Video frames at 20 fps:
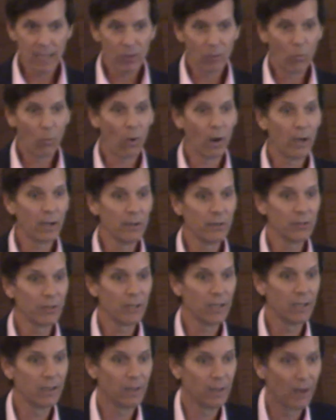was in
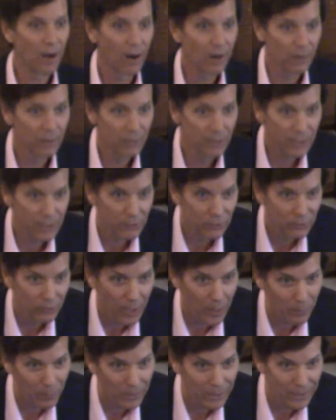the Garden of
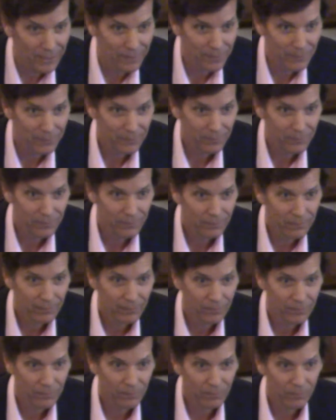Gethsemane.
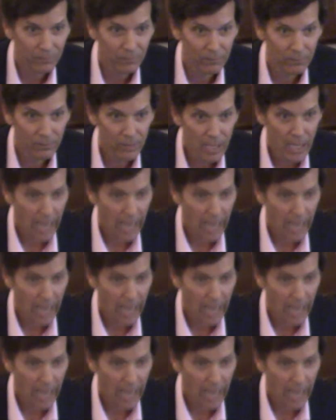And